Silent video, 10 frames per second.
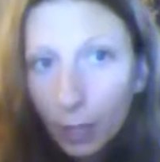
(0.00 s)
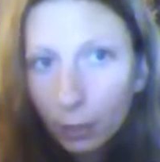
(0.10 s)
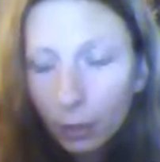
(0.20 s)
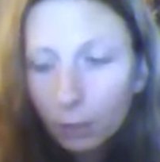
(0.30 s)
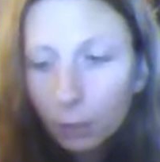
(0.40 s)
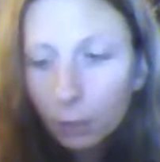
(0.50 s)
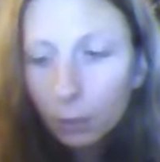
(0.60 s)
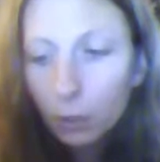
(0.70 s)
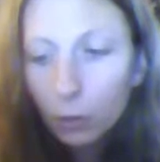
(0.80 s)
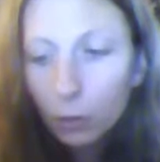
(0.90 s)
You're having to
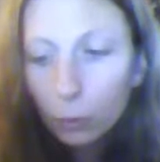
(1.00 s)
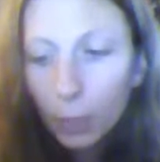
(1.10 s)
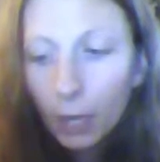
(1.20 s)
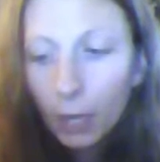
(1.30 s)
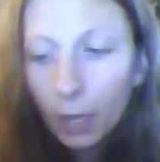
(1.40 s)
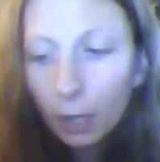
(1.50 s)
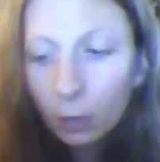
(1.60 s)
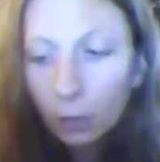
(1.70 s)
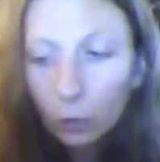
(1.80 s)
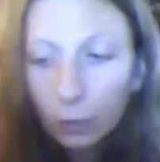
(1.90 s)
pull others' weight,
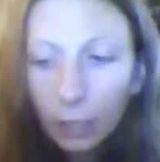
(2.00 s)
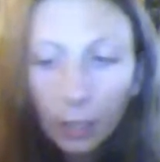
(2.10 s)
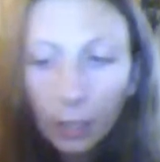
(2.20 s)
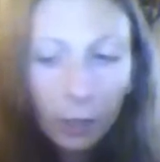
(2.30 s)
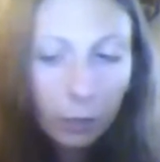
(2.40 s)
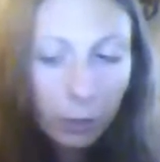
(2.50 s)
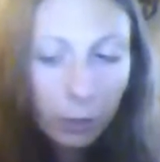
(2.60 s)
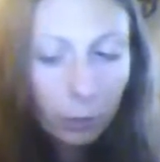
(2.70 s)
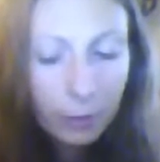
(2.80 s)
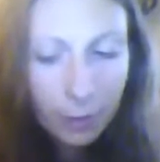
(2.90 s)
and you're getting
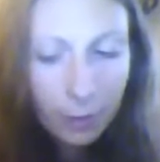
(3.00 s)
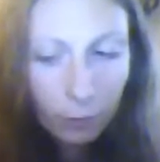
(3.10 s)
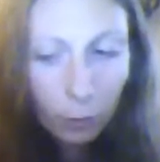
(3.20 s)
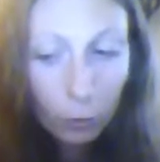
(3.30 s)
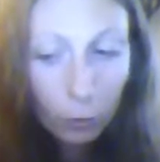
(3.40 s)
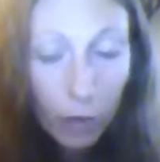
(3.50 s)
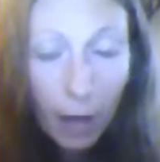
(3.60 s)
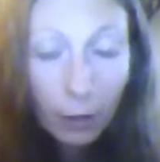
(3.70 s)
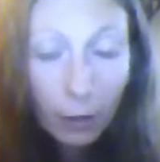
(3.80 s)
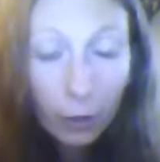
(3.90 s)
resentful or
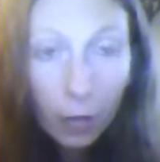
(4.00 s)
tired